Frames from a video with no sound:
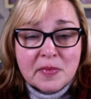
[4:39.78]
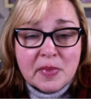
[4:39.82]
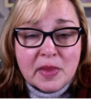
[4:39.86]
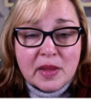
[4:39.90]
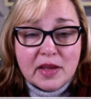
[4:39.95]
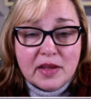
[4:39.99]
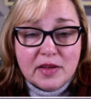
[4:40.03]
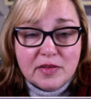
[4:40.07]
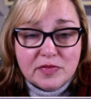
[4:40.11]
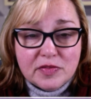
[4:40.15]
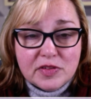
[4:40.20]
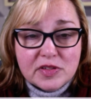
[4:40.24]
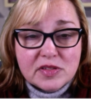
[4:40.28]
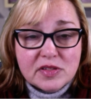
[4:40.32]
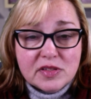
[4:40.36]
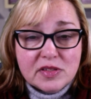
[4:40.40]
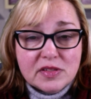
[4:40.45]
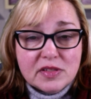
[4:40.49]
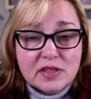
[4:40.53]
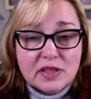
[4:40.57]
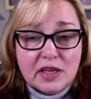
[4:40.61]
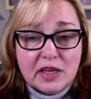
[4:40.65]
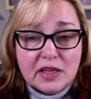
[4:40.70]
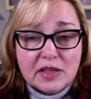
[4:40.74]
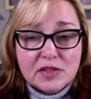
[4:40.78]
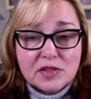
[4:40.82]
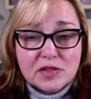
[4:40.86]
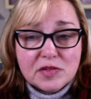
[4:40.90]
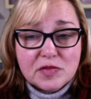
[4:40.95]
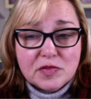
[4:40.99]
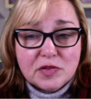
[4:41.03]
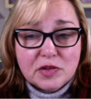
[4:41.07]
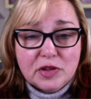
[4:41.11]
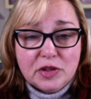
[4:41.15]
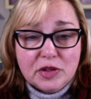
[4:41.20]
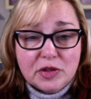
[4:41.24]
If this is the case
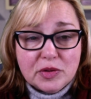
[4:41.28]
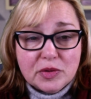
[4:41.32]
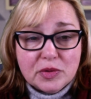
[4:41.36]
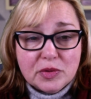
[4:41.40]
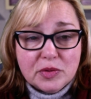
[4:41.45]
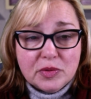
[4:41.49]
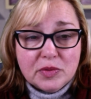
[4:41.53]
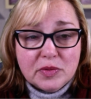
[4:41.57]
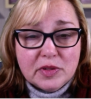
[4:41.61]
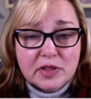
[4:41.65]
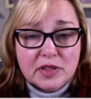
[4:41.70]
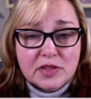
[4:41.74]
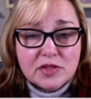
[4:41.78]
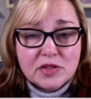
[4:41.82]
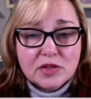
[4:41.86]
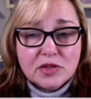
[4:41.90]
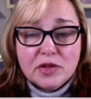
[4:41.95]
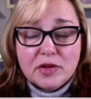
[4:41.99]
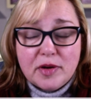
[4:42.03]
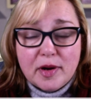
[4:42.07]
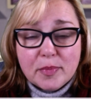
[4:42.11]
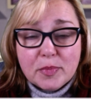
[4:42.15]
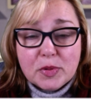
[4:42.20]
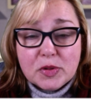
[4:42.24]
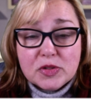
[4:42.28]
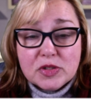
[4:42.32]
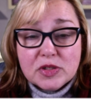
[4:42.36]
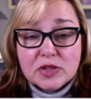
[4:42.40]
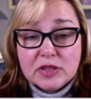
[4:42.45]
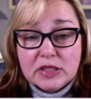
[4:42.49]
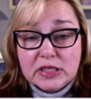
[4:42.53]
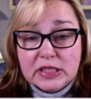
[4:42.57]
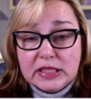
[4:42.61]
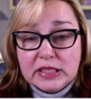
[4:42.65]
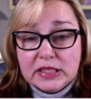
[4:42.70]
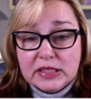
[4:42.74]
for you, it's a good
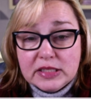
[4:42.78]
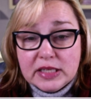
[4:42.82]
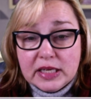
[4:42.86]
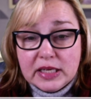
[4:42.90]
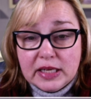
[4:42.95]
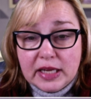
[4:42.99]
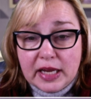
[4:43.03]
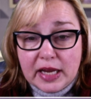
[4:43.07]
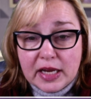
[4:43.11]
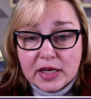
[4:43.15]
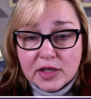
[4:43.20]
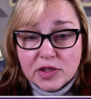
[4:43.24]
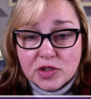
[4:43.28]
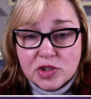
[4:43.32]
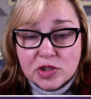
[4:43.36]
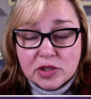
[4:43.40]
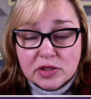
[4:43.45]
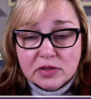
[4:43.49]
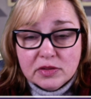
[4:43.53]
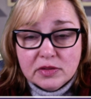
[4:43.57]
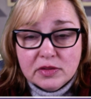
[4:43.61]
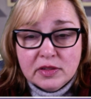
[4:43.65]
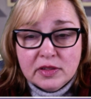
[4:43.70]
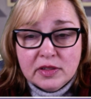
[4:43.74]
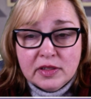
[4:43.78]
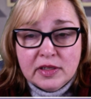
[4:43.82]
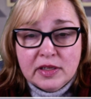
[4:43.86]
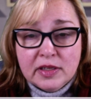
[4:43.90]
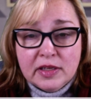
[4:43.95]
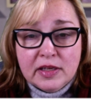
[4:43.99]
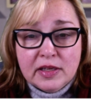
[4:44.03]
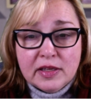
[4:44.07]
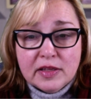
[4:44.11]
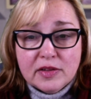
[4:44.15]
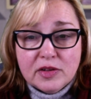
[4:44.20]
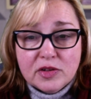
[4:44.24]
opportunity to take action.
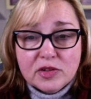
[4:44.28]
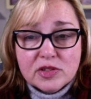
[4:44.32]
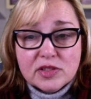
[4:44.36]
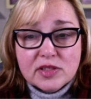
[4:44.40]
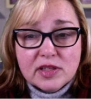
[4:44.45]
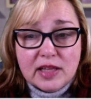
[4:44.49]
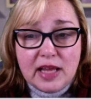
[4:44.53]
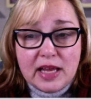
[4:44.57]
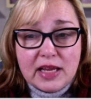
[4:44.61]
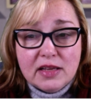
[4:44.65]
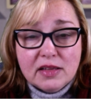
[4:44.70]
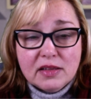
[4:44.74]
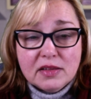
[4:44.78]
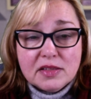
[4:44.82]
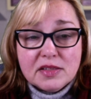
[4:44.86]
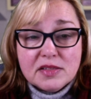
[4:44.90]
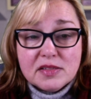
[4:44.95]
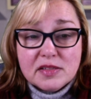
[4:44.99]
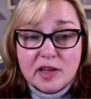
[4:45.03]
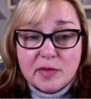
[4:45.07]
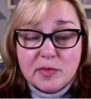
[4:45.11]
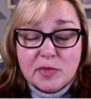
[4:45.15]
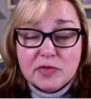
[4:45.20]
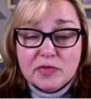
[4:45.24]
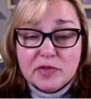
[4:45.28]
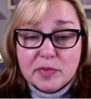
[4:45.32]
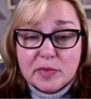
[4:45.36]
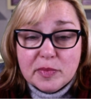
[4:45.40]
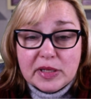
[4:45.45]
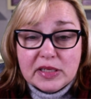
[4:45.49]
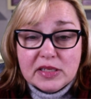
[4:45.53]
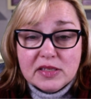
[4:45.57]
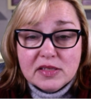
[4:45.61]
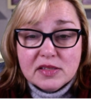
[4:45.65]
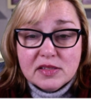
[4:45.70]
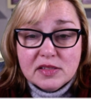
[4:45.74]
There is likely some of the
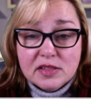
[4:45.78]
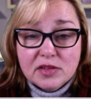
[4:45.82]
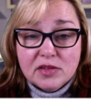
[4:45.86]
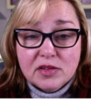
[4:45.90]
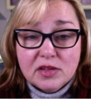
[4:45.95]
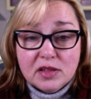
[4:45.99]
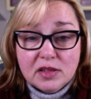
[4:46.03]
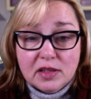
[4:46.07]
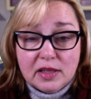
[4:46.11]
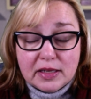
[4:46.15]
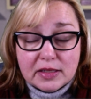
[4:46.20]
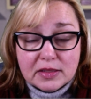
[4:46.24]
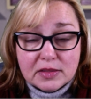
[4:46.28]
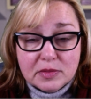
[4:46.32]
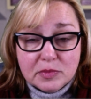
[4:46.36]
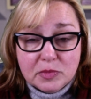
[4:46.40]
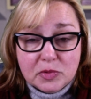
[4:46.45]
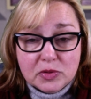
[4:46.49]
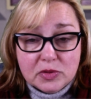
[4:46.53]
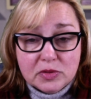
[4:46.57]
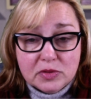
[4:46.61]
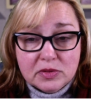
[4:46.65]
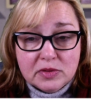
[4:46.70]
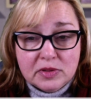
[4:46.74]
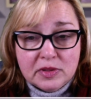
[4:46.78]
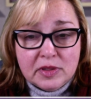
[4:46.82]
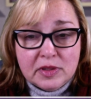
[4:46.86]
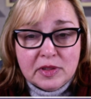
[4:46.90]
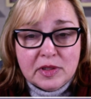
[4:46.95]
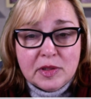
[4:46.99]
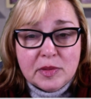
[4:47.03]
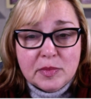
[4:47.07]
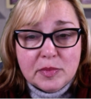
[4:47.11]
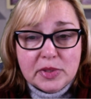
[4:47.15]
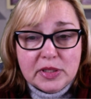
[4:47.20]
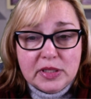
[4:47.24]
money still collectible,
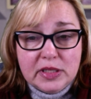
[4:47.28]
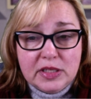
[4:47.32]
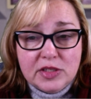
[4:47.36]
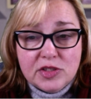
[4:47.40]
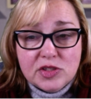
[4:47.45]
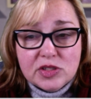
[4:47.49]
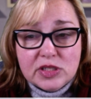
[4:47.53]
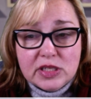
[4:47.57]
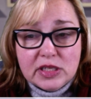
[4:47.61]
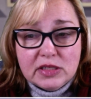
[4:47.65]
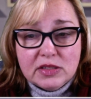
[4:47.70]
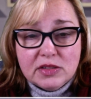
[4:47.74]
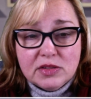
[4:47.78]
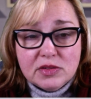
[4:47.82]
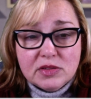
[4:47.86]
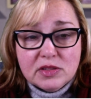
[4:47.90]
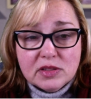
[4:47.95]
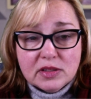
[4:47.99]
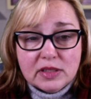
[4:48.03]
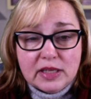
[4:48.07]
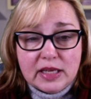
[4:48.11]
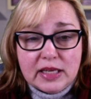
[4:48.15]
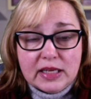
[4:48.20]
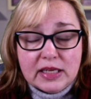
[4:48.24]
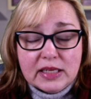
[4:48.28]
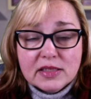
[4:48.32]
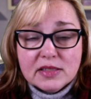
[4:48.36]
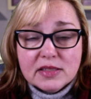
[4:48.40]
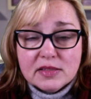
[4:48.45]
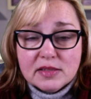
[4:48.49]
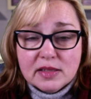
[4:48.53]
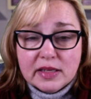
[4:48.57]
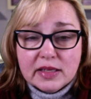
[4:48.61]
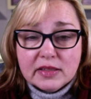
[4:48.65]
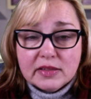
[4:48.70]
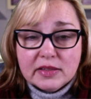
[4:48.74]
but each day you delay
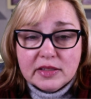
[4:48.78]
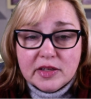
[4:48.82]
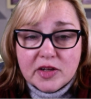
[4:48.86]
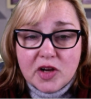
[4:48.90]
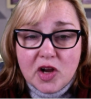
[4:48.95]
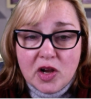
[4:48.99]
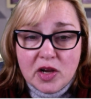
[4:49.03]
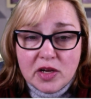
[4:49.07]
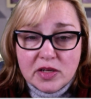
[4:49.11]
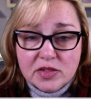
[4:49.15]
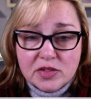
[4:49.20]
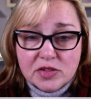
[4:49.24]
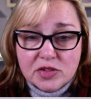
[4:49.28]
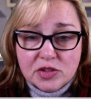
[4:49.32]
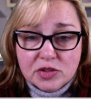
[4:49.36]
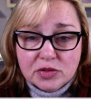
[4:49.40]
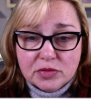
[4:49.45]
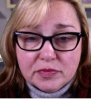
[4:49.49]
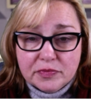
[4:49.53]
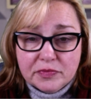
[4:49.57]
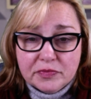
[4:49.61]
is likely to cost you.